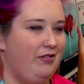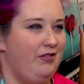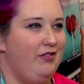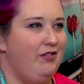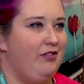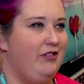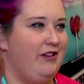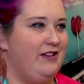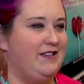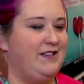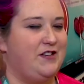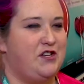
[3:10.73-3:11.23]

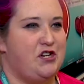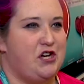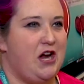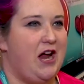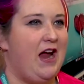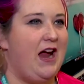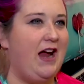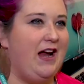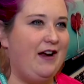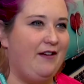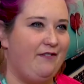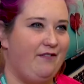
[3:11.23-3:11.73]
this
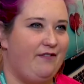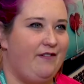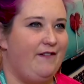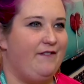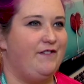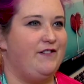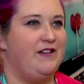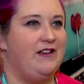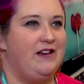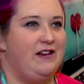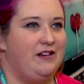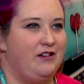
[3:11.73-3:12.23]
chain of
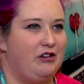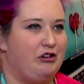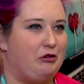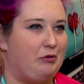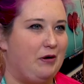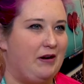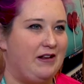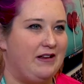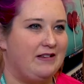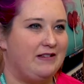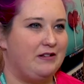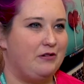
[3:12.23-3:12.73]
15 to
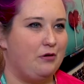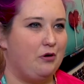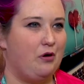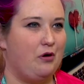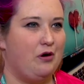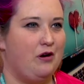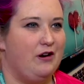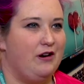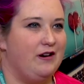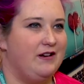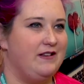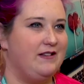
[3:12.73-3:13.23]
20
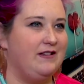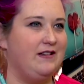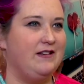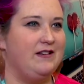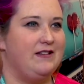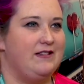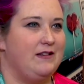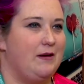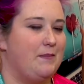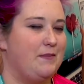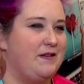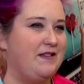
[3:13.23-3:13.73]
stores in
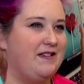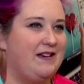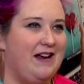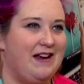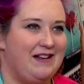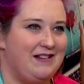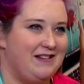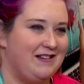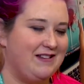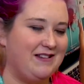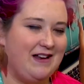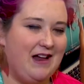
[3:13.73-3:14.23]
some
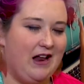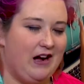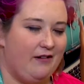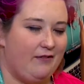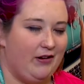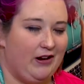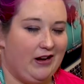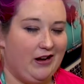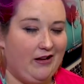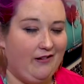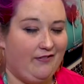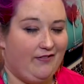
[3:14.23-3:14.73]
state that's not ever
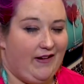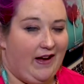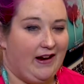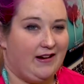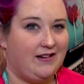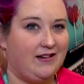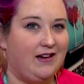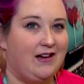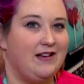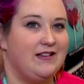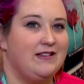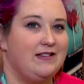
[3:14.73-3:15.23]
going to affect
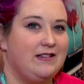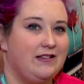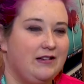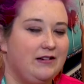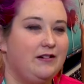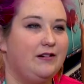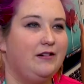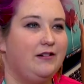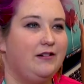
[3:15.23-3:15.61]
us.